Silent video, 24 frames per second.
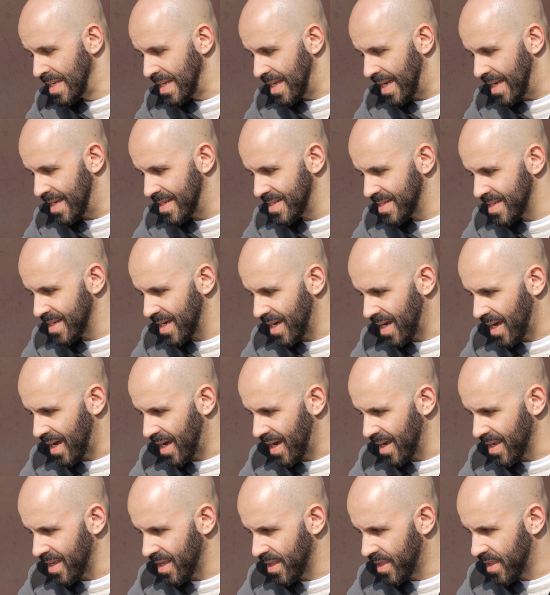And
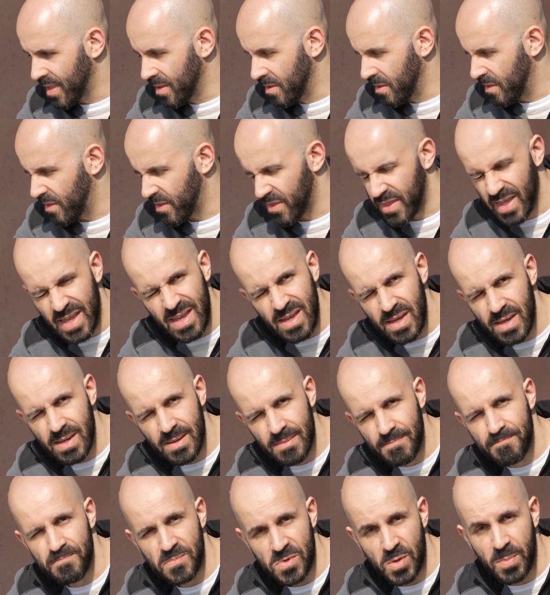I think
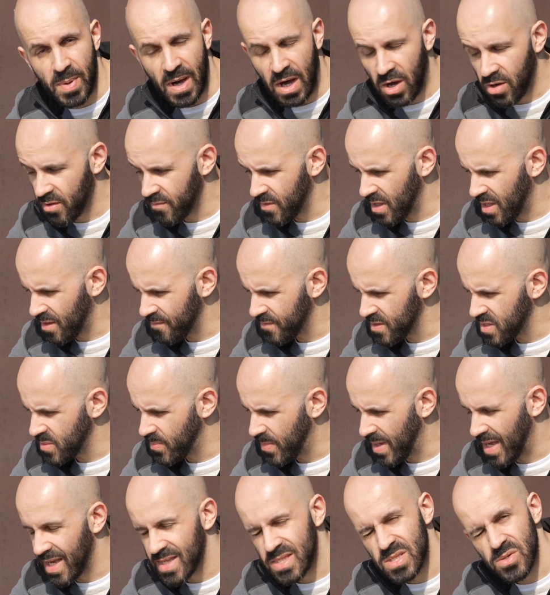the power valve is
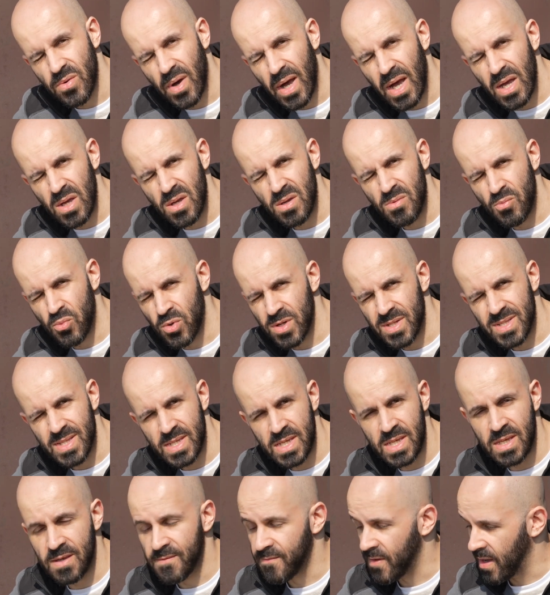bad, so I will
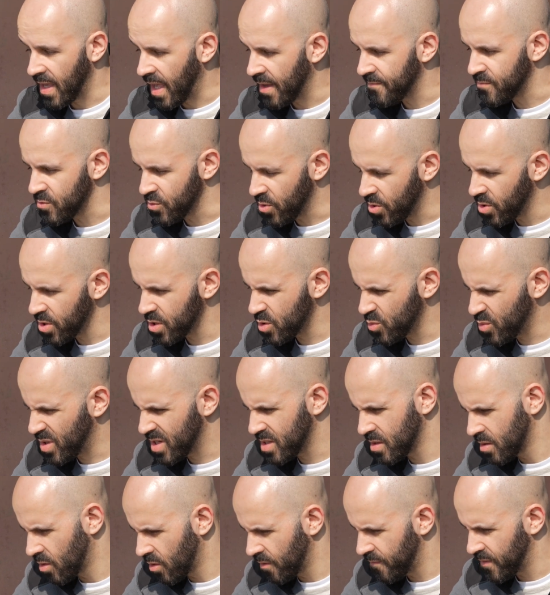see if I have to order
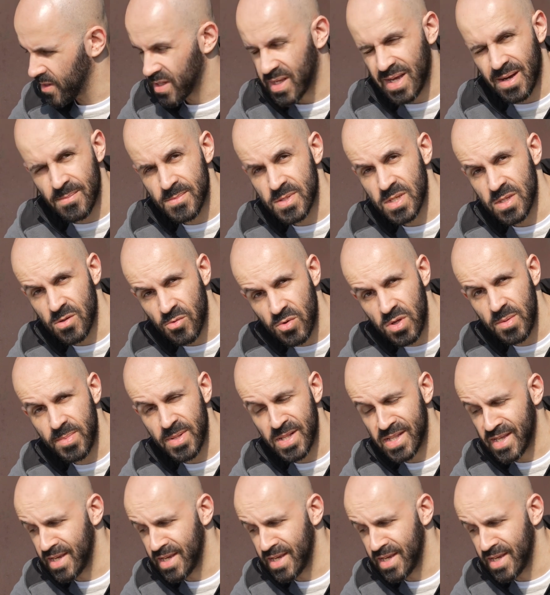one or if it comes in the rebuild